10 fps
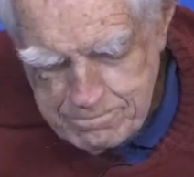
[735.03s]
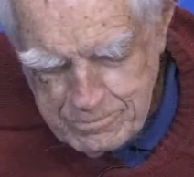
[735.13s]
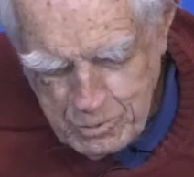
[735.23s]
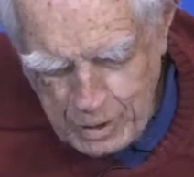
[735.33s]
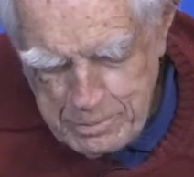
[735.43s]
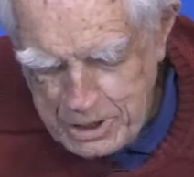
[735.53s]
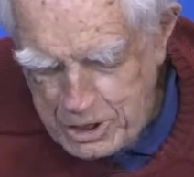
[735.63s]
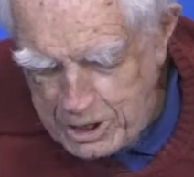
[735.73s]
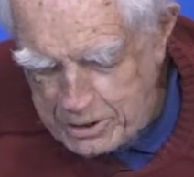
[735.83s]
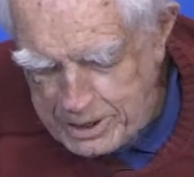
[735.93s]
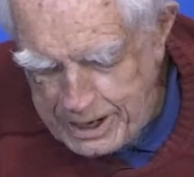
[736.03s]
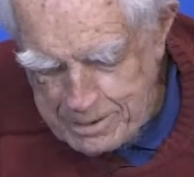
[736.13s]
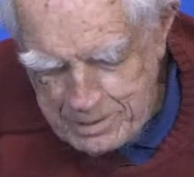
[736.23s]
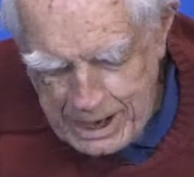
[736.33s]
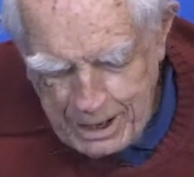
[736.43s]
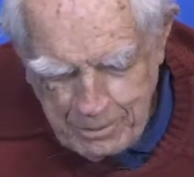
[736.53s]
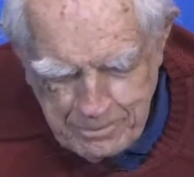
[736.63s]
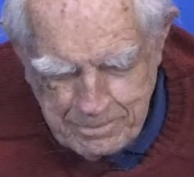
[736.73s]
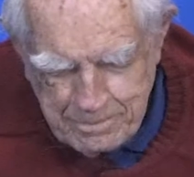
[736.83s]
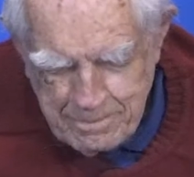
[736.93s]
quite a bit younger than I am now,
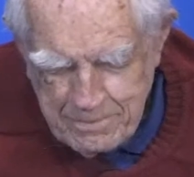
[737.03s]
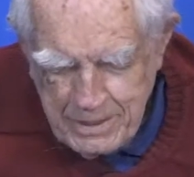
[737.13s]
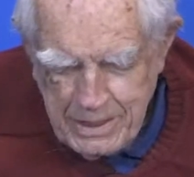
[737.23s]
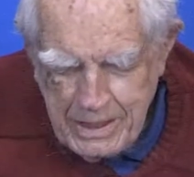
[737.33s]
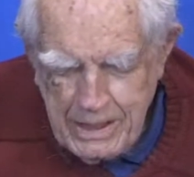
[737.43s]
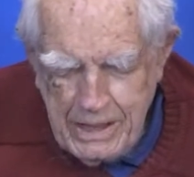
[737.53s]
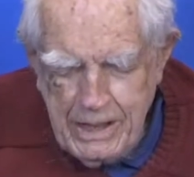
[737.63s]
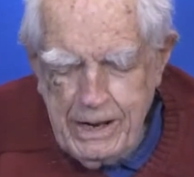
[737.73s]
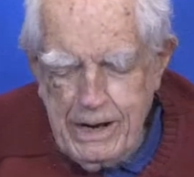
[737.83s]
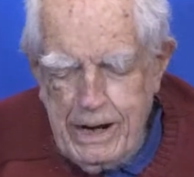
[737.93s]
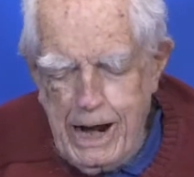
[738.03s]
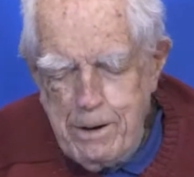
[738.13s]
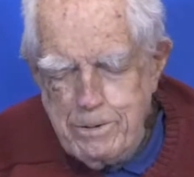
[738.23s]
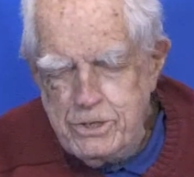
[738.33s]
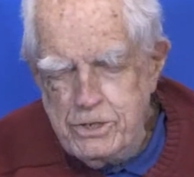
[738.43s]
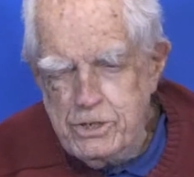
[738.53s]
Armistice